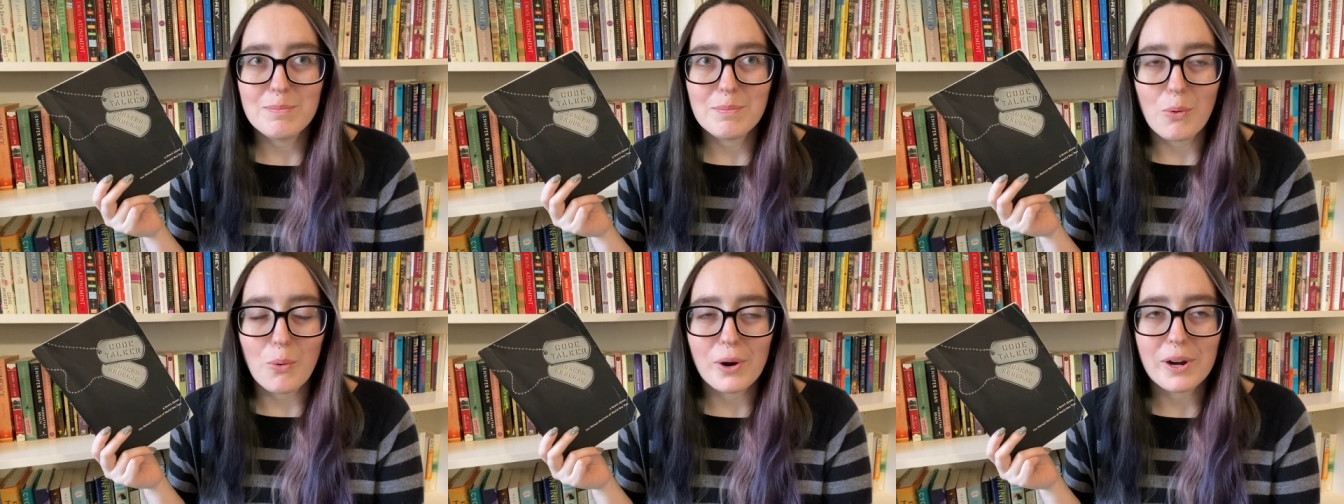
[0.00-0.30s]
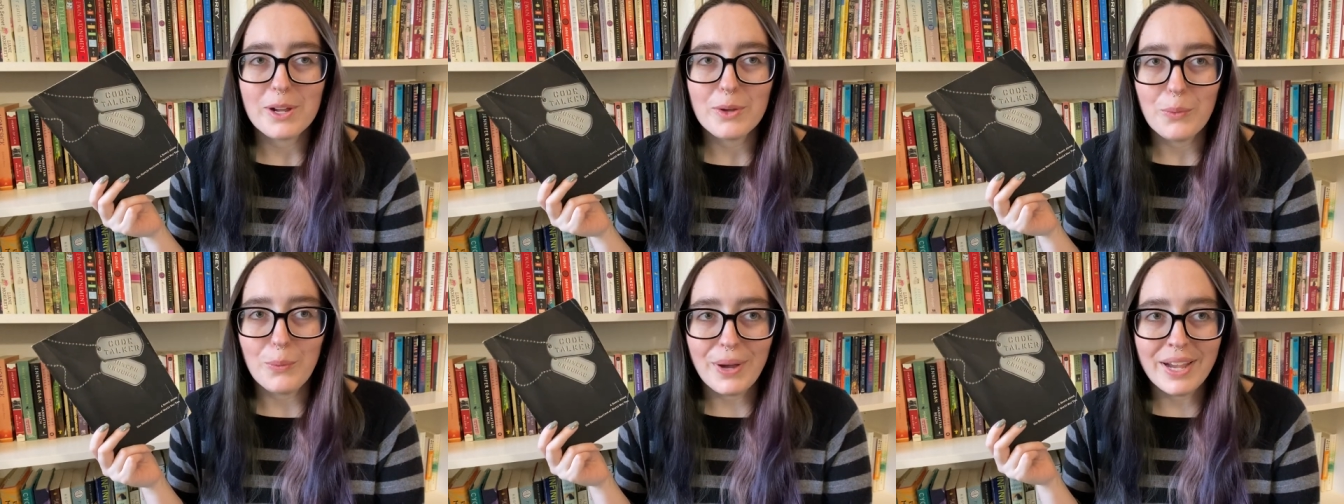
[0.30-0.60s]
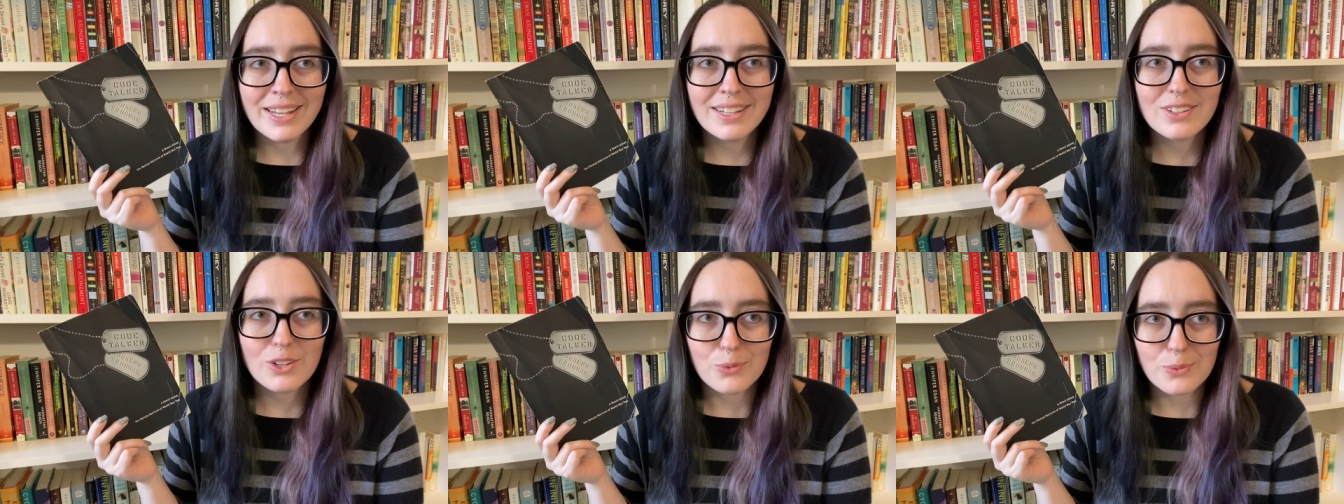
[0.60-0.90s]
boring
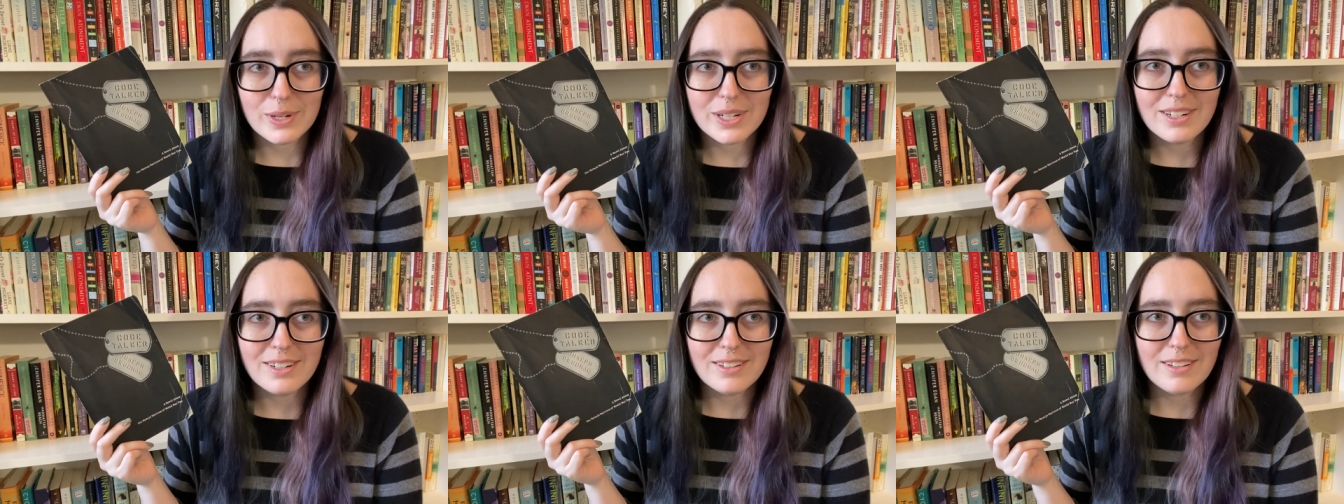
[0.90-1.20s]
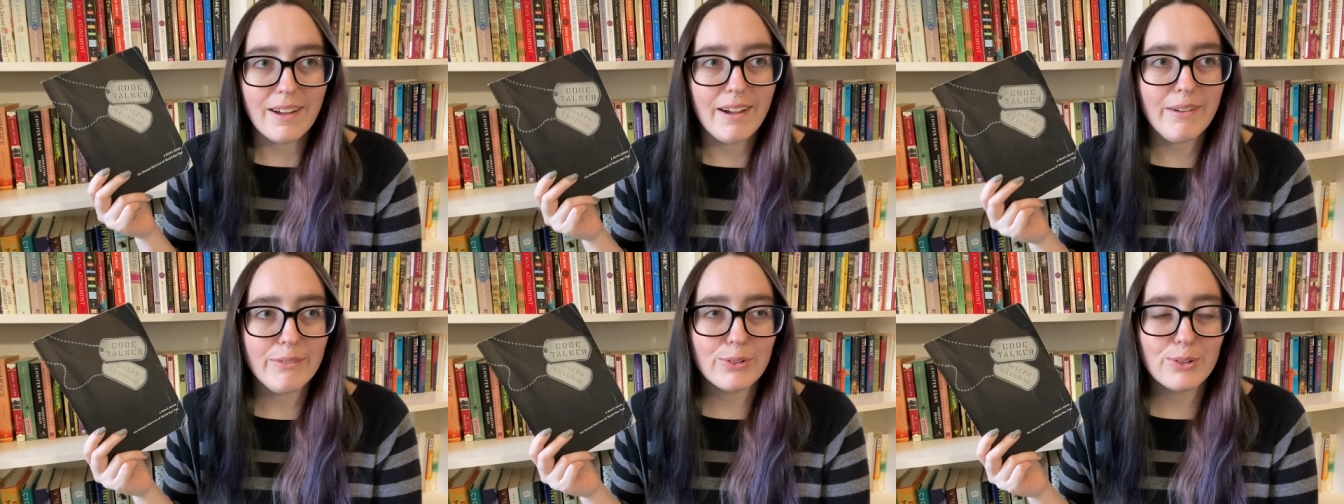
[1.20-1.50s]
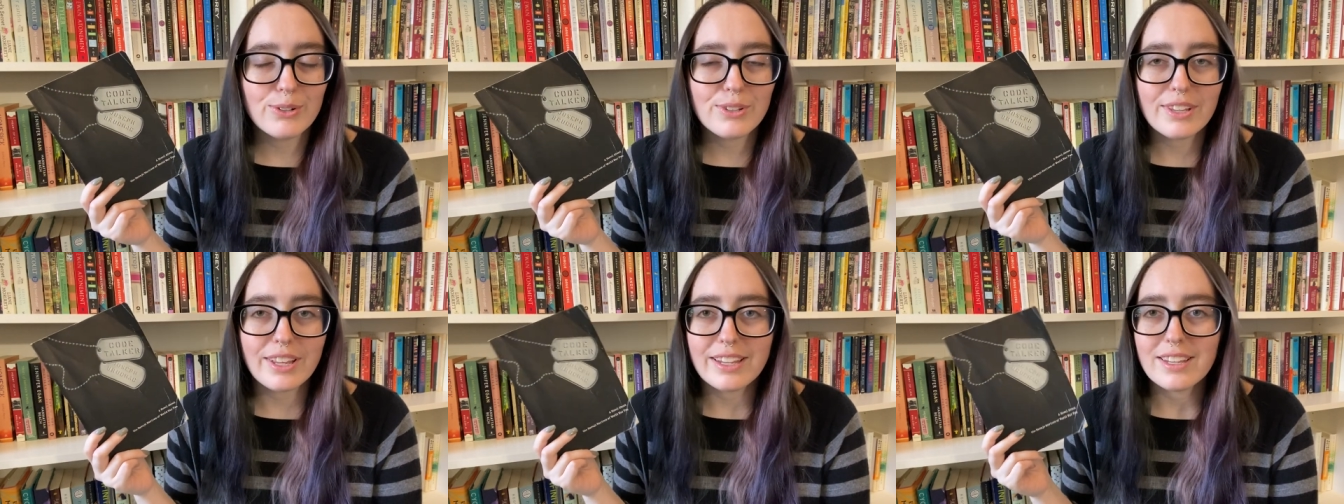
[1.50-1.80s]
way to read a
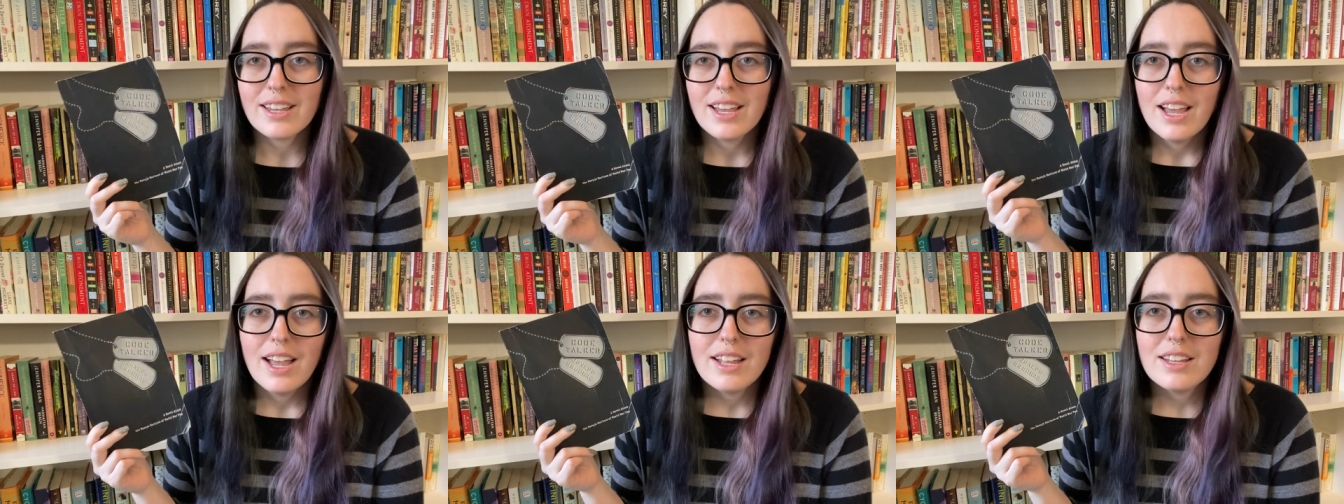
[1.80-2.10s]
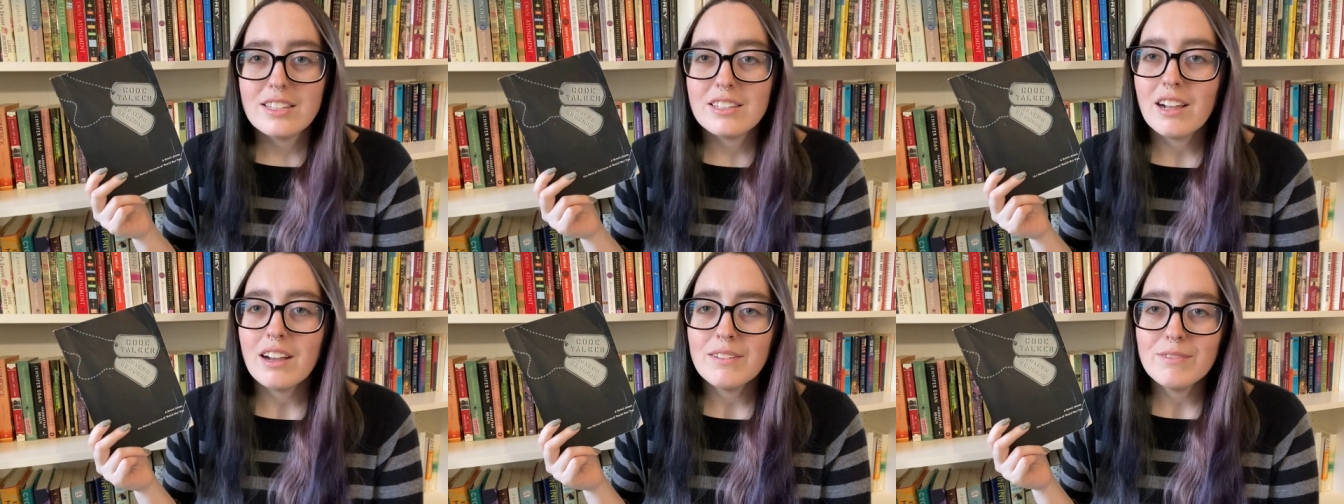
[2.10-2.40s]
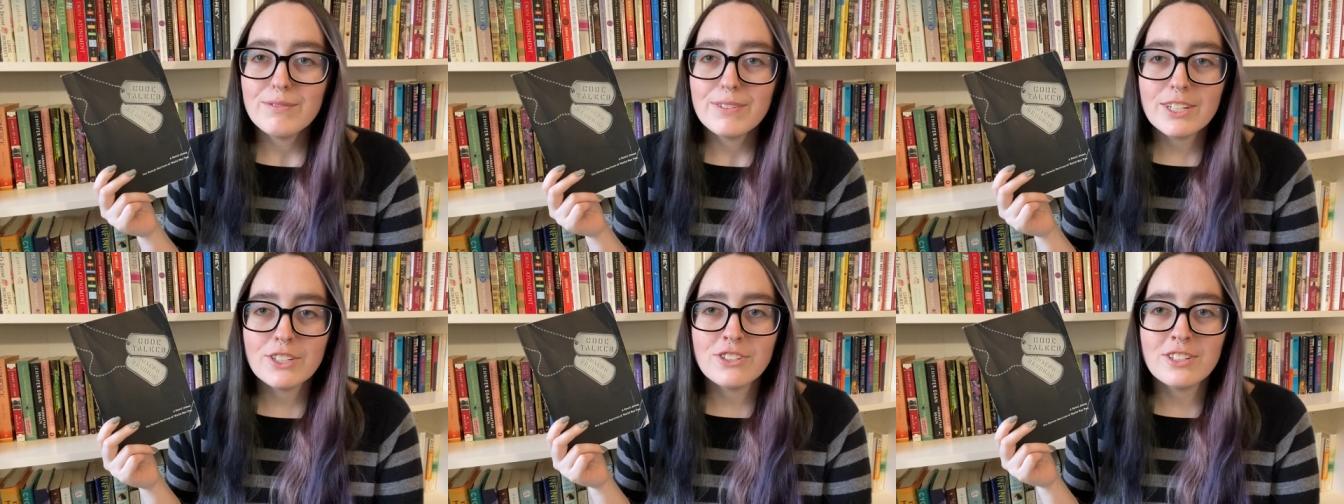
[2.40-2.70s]
novel like
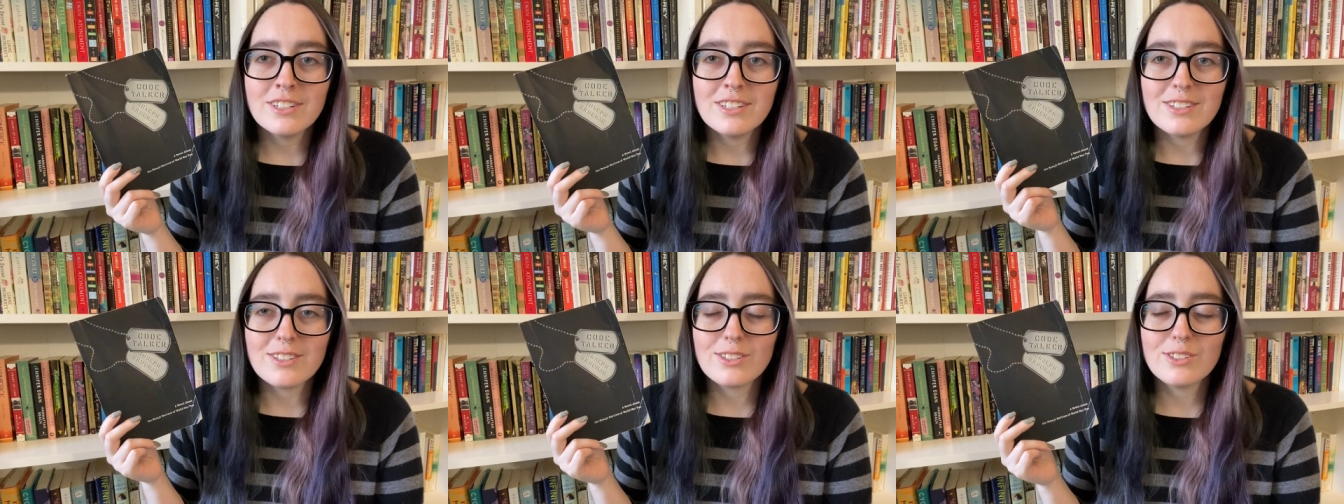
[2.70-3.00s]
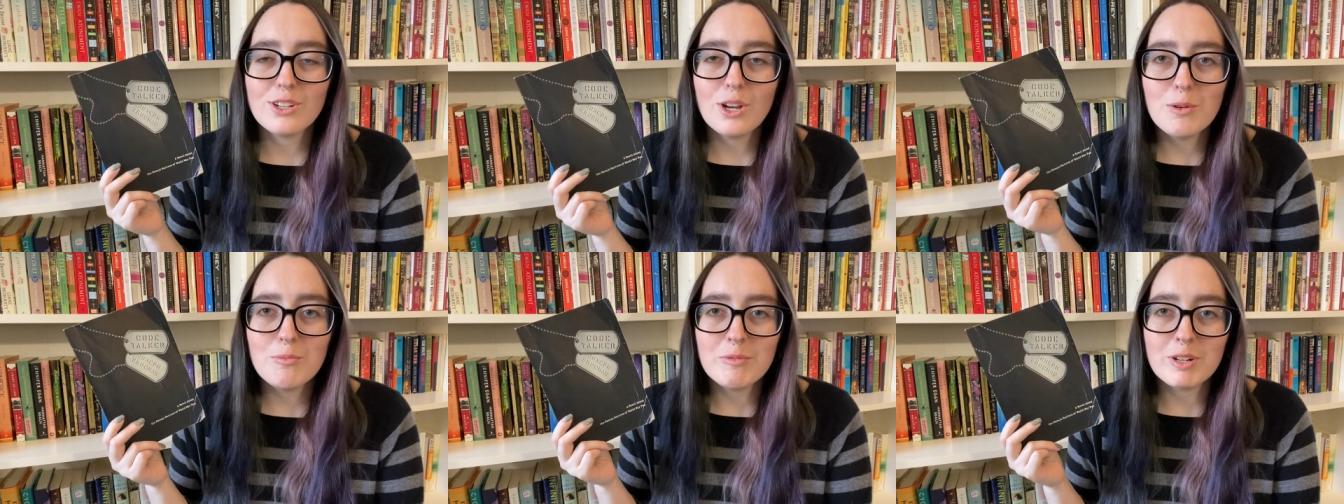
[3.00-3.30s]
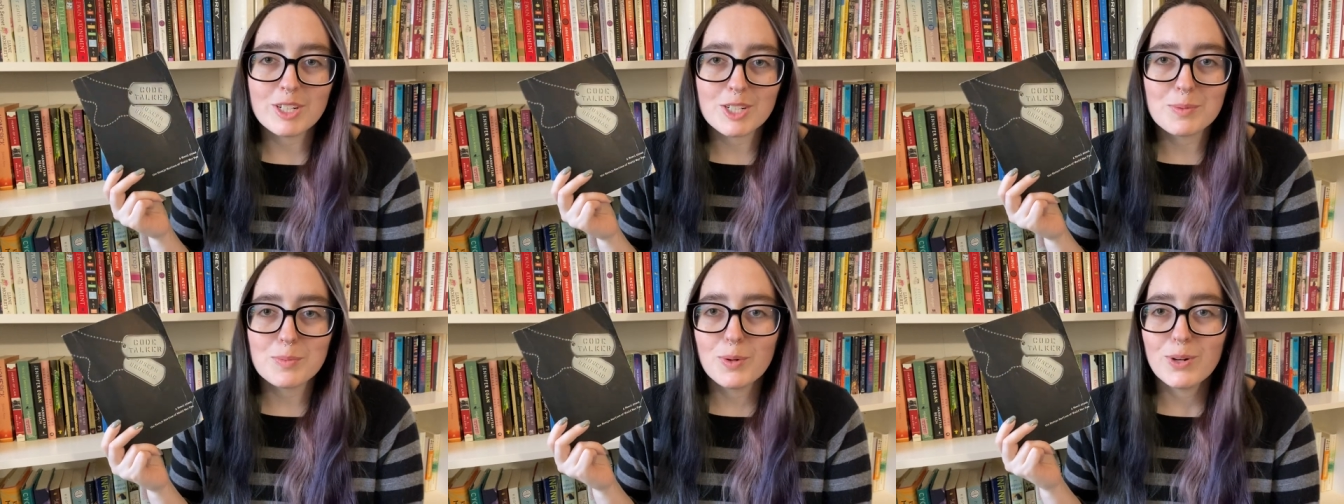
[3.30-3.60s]
nonfiction is so
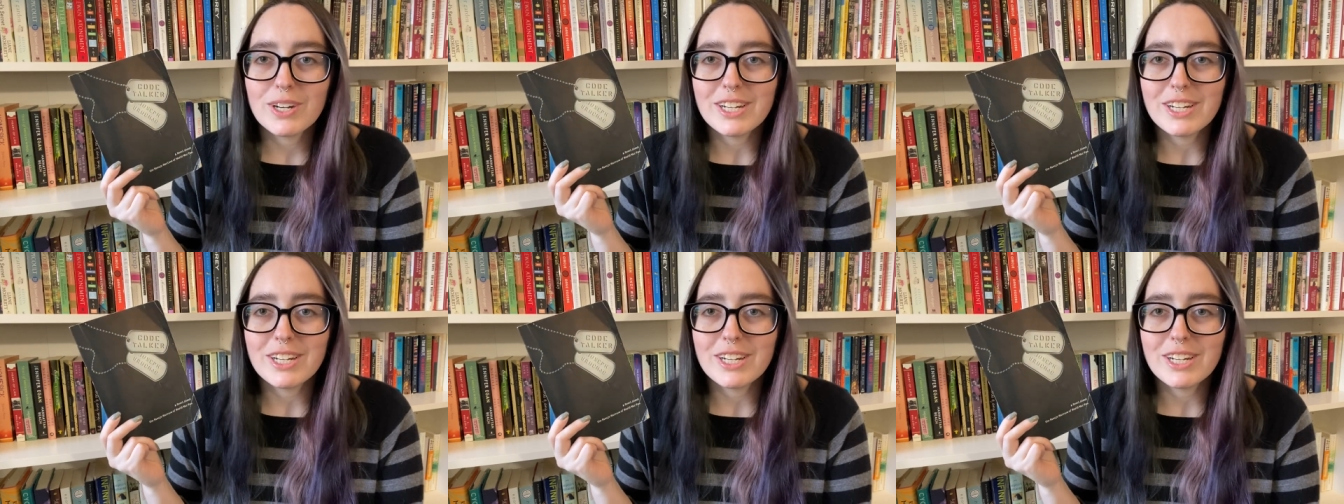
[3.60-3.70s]
much more